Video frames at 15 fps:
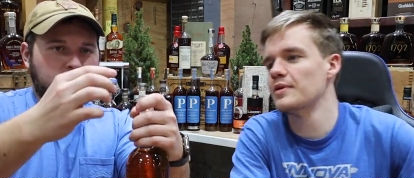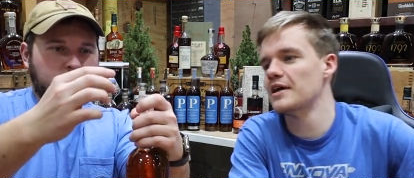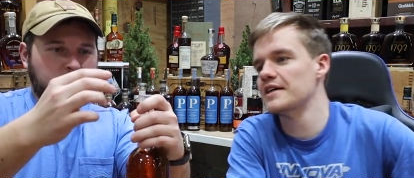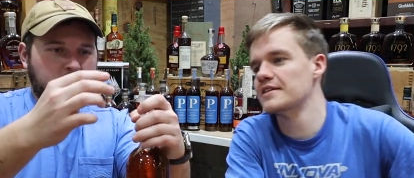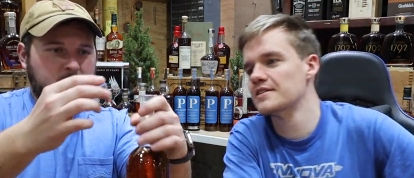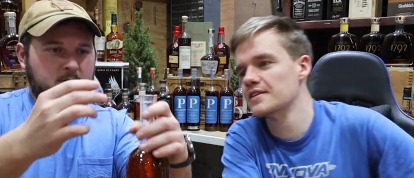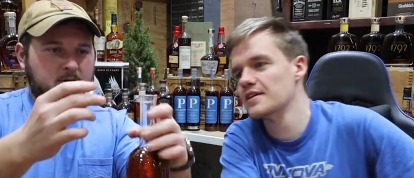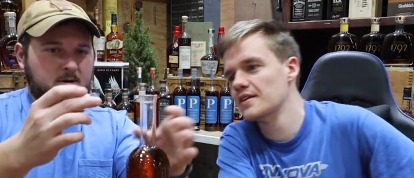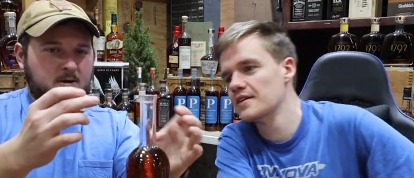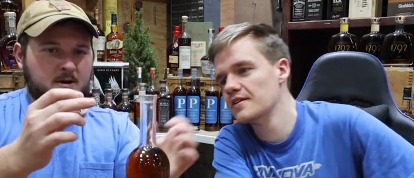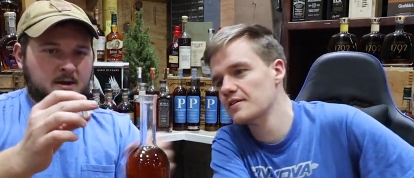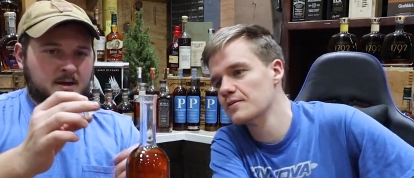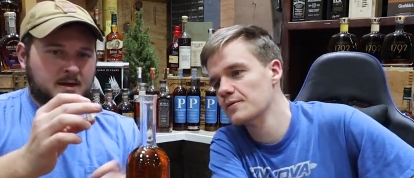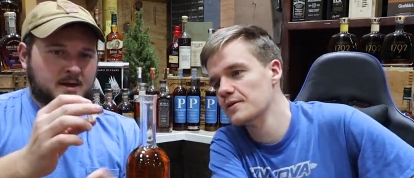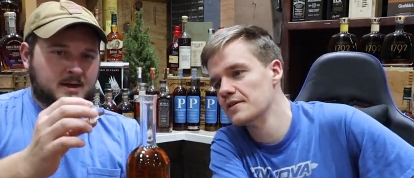Speaker 1: of plastic on
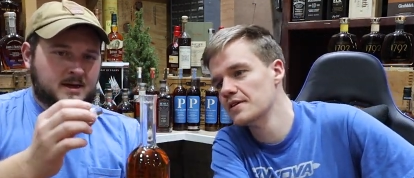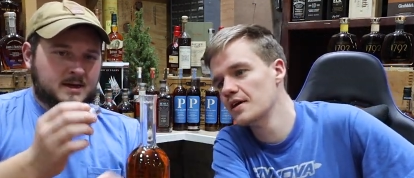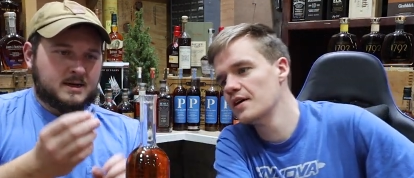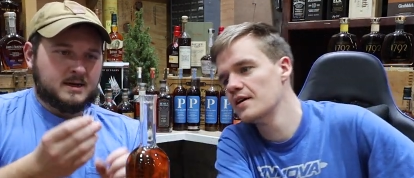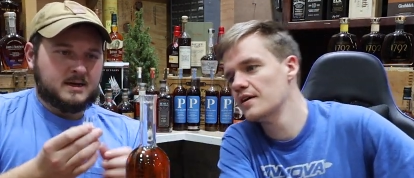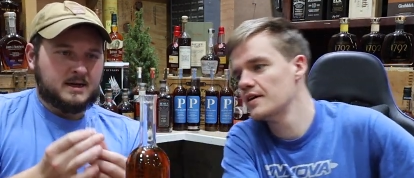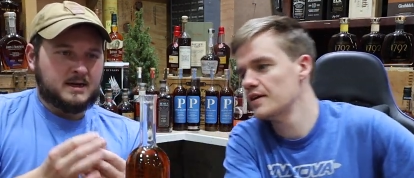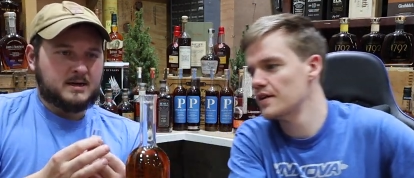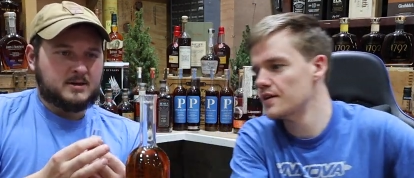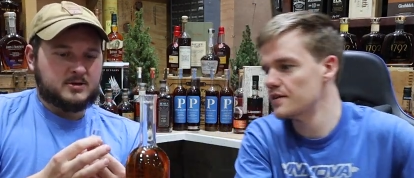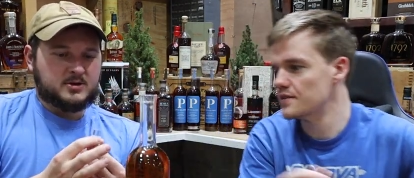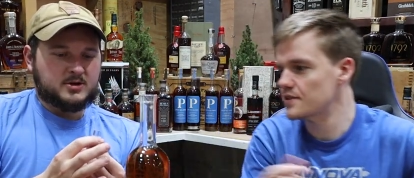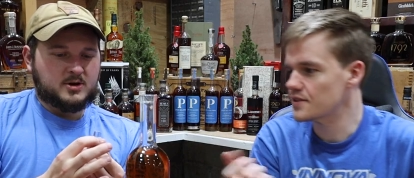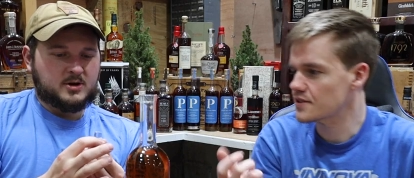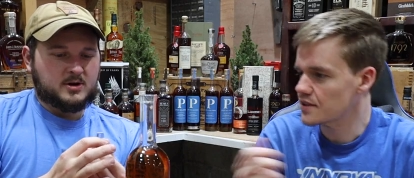it or what?
Speaker 2: Oh, yeah, yeah
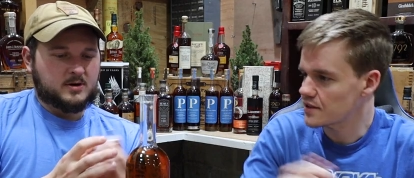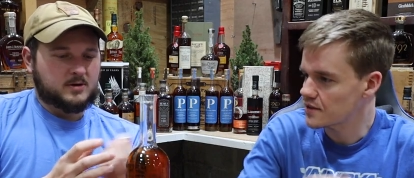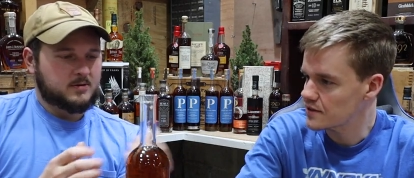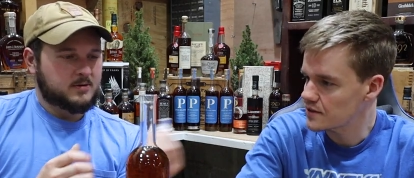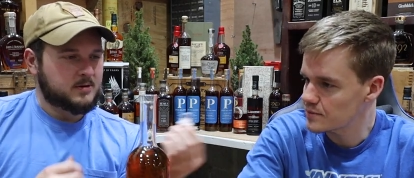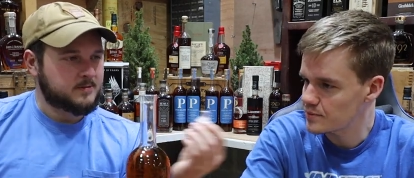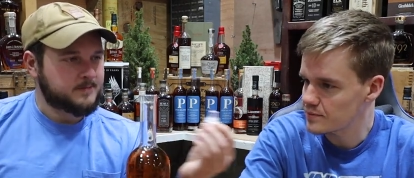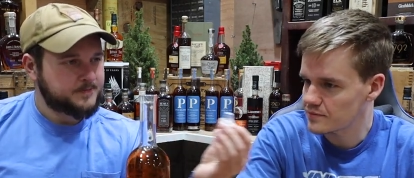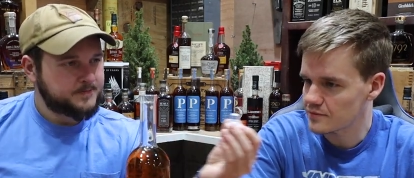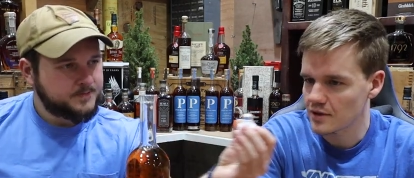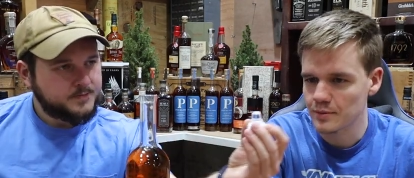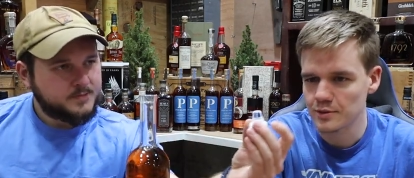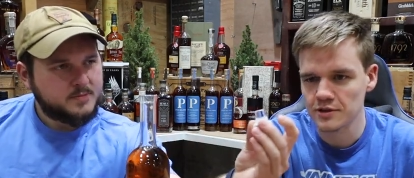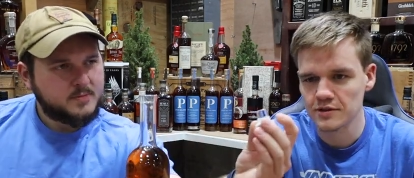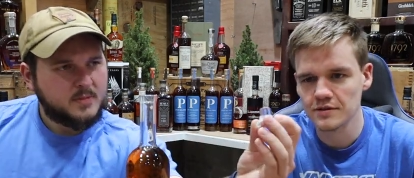so just a little
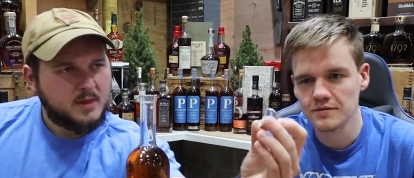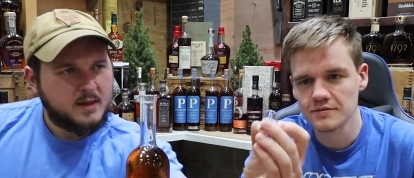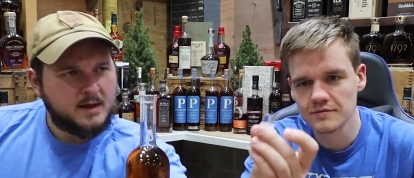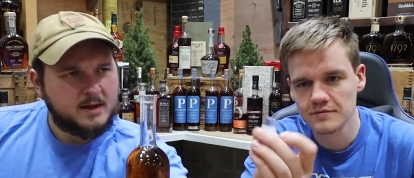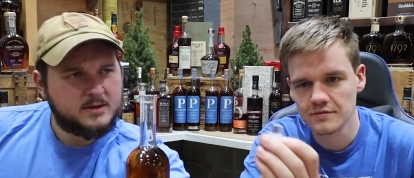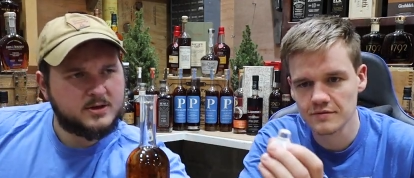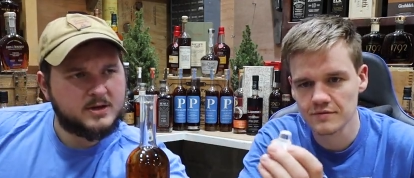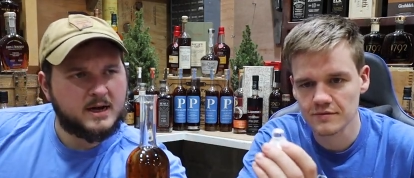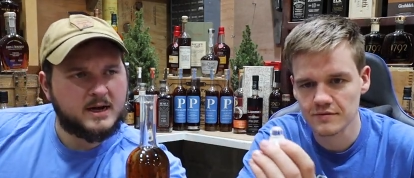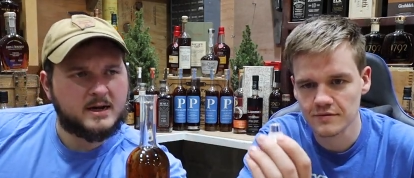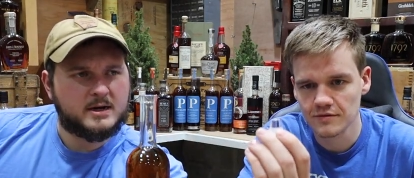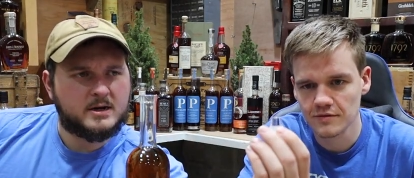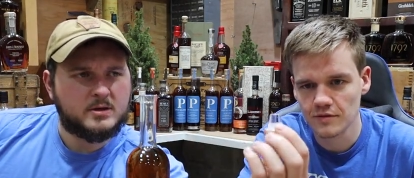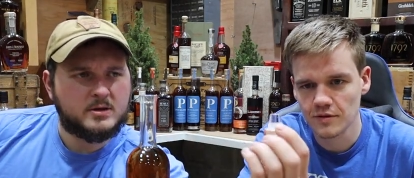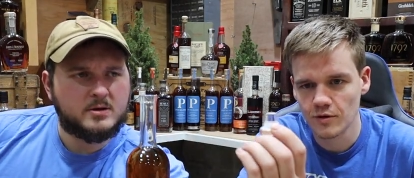rubber. It's
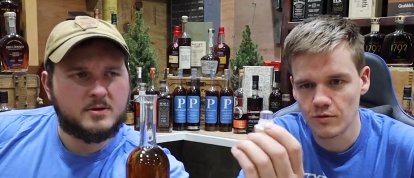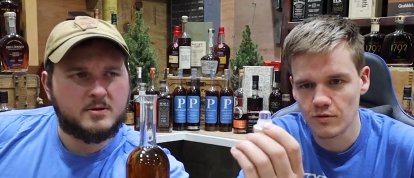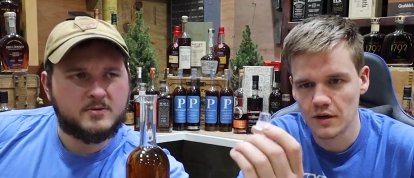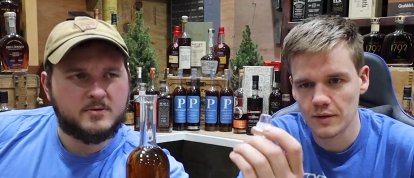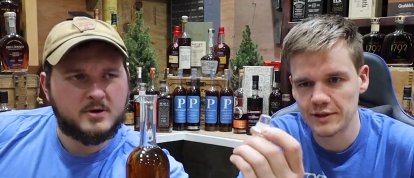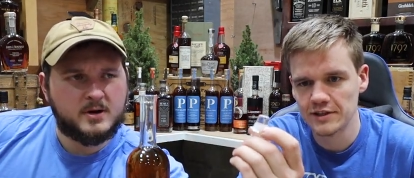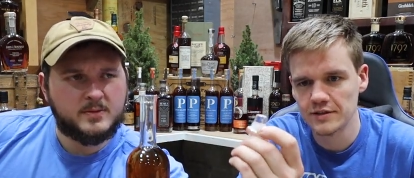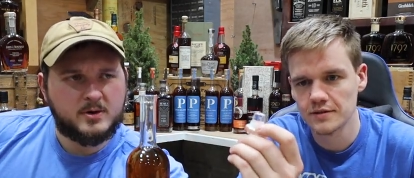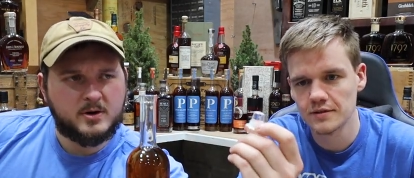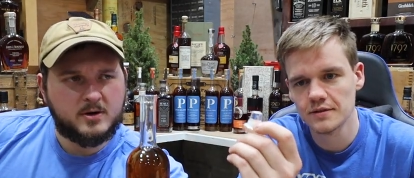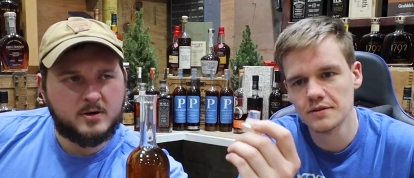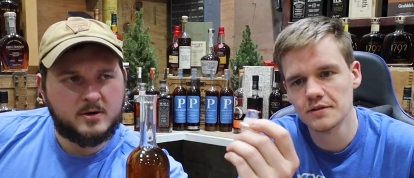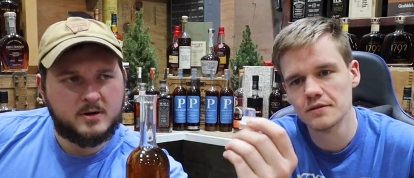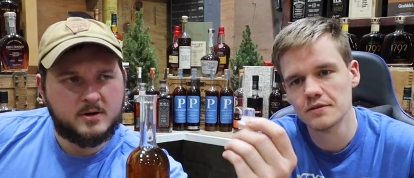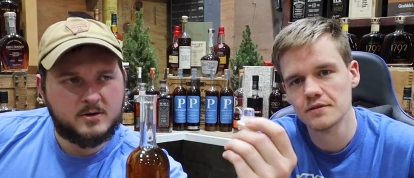got a little grommet.
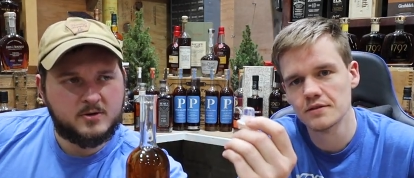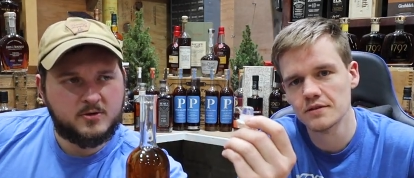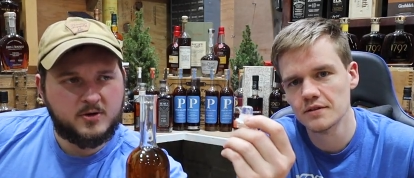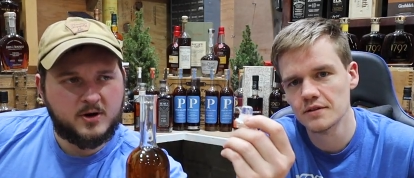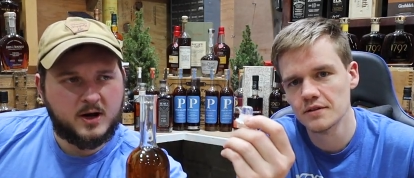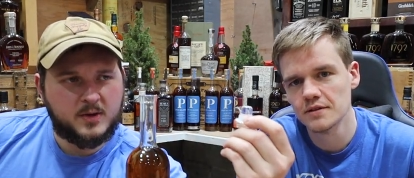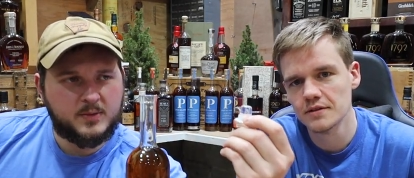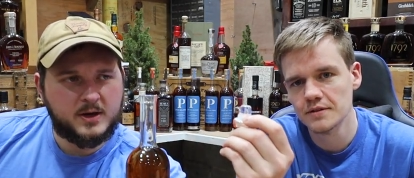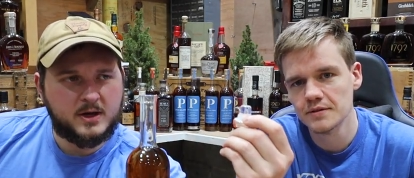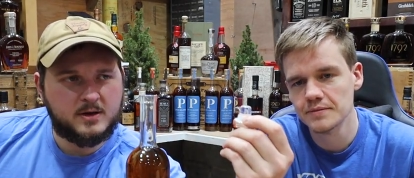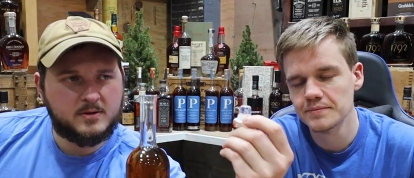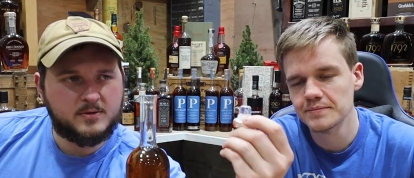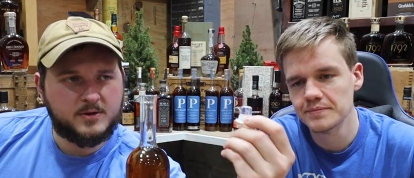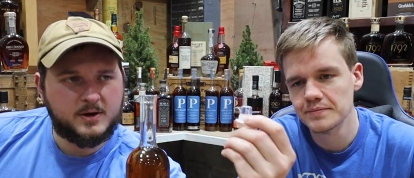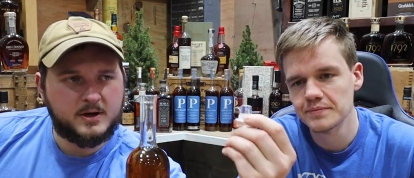rubber grommet
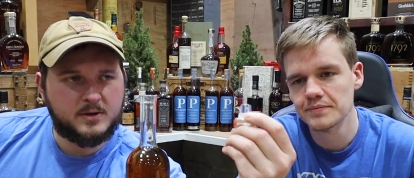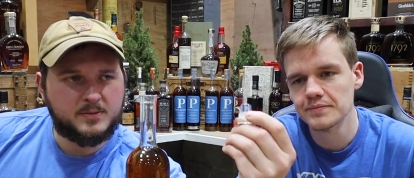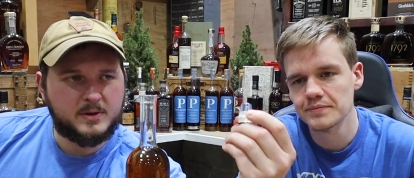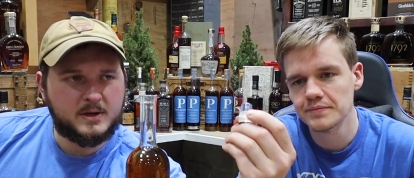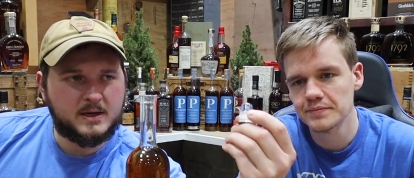right up